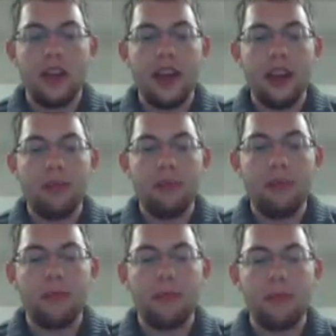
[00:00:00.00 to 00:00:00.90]
Today,
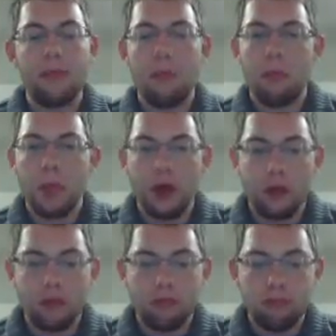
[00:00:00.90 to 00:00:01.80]

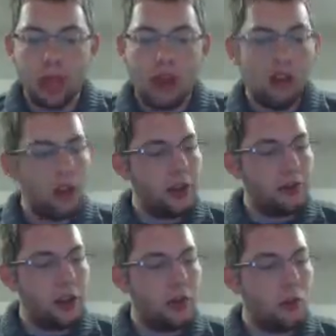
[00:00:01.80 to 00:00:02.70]
though, I'll only
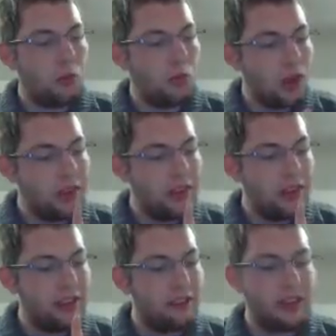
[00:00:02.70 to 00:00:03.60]
explain one of
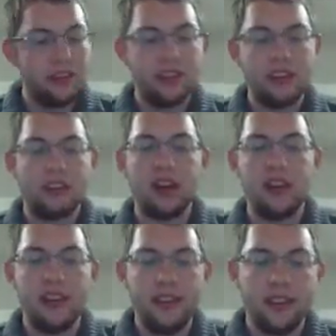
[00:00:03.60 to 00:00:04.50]
these events in
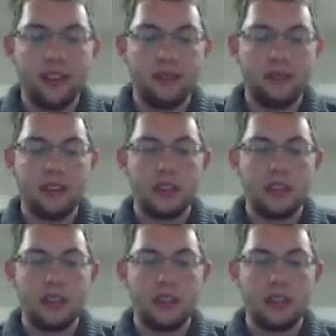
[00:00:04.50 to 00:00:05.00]
great detail.